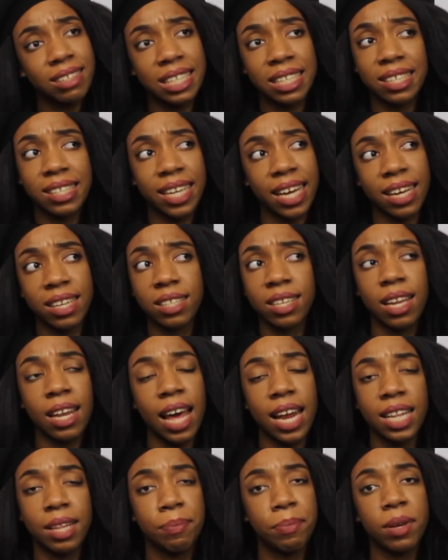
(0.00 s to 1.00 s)
days, a
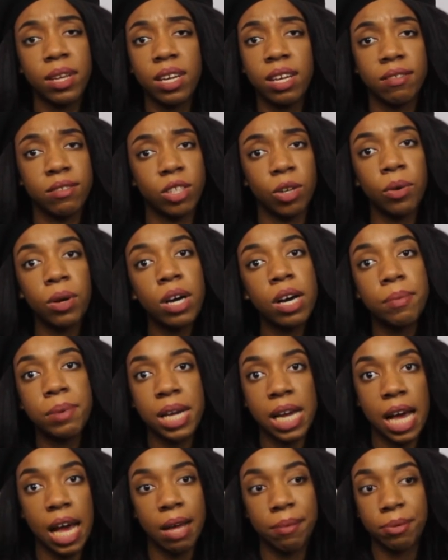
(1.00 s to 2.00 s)
lot of the PDFs don't come
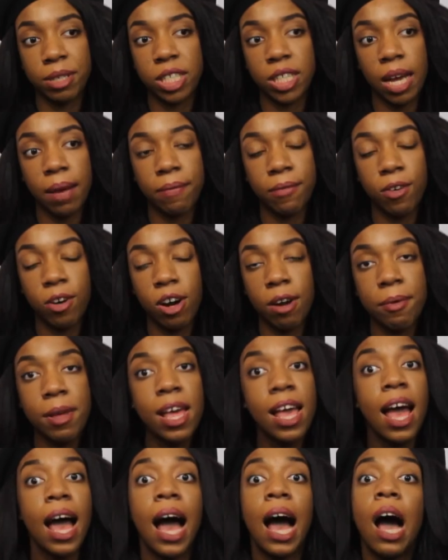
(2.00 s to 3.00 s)
in copy shop form.
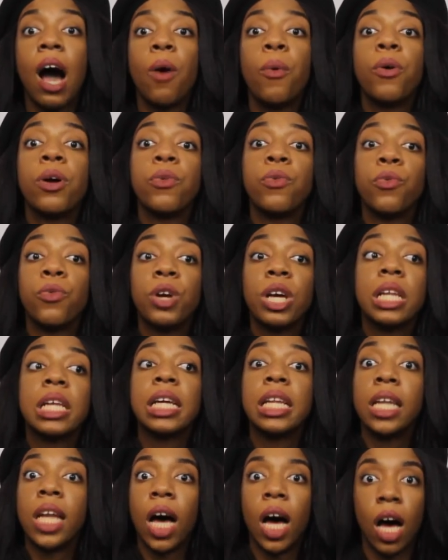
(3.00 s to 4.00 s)
I would
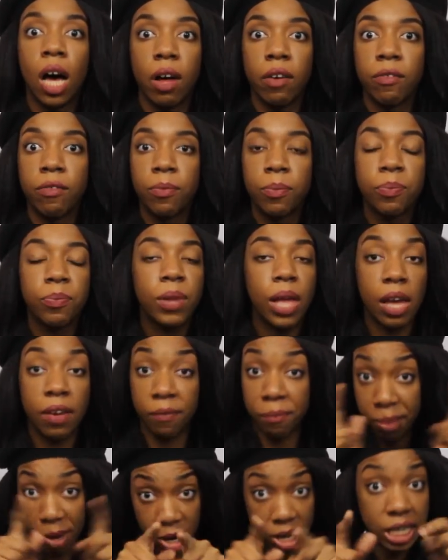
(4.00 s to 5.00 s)
really love, if
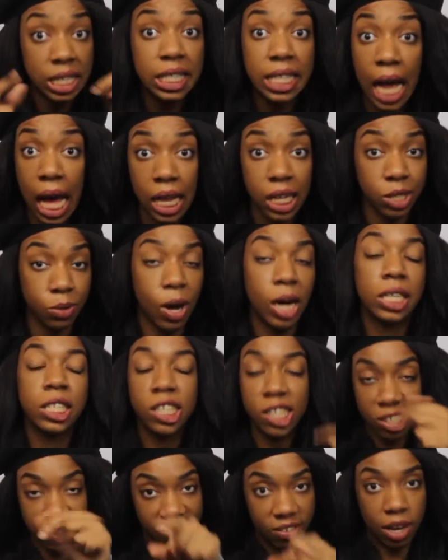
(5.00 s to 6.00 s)
Berta Style is
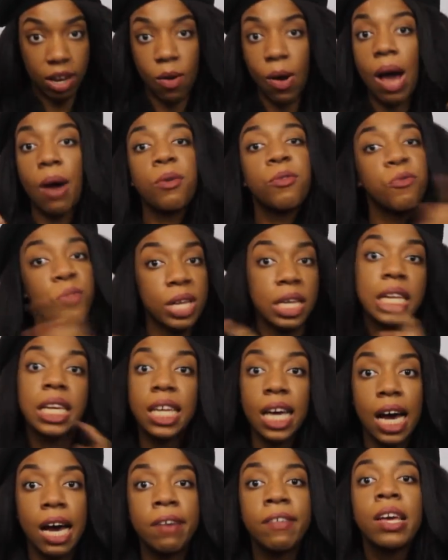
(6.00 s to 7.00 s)
watching this video, I would really
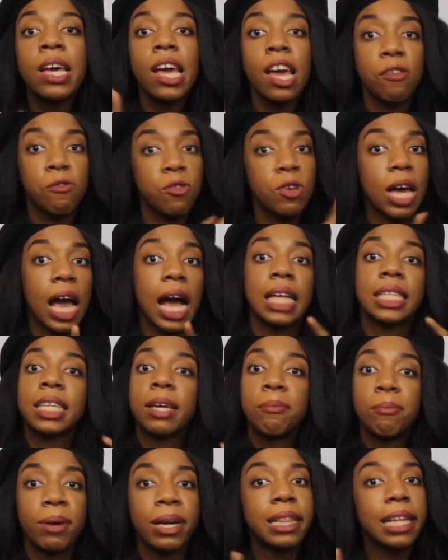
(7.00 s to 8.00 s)
love if you guys
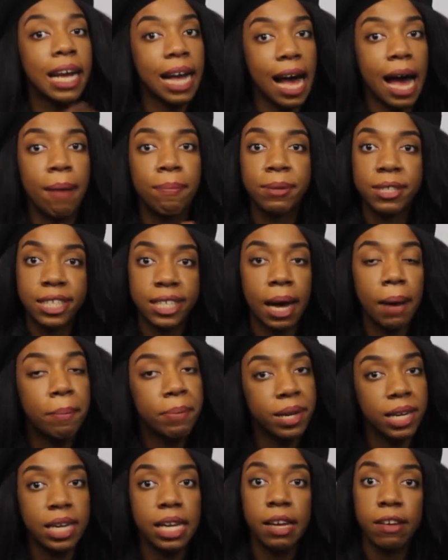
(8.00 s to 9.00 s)
can bring the copy shop
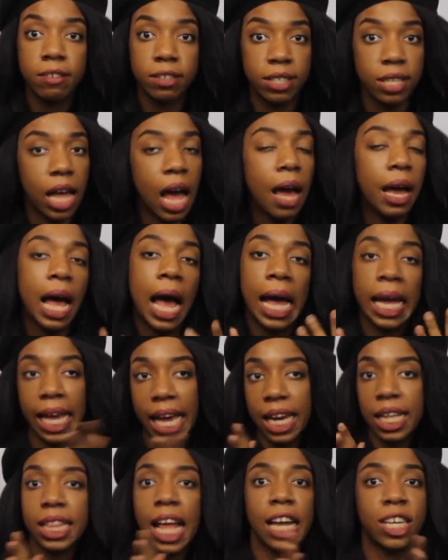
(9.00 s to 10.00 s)
PDFs. I
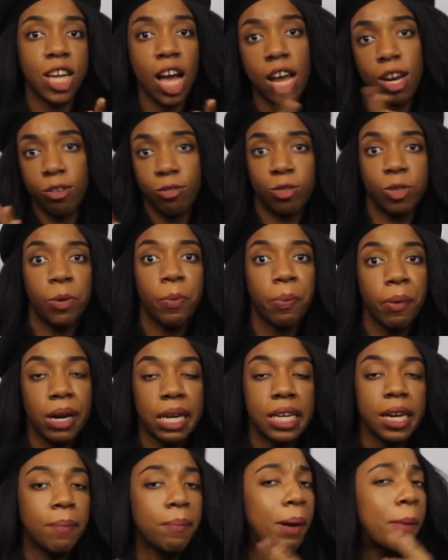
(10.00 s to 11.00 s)
get it that y'all don't do
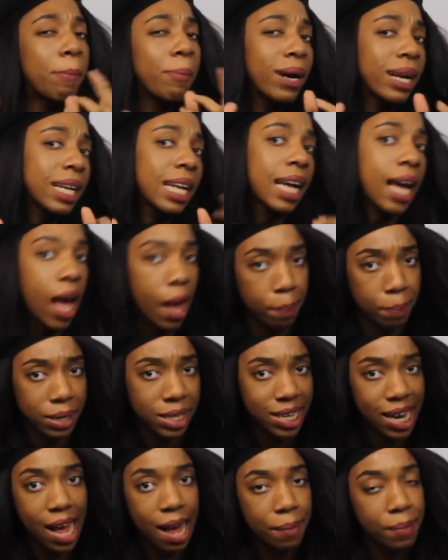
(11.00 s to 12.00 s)
printed, but bring the copy
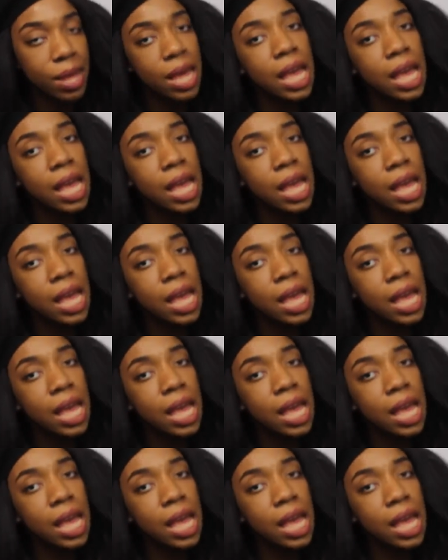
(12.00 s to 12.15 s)
shop,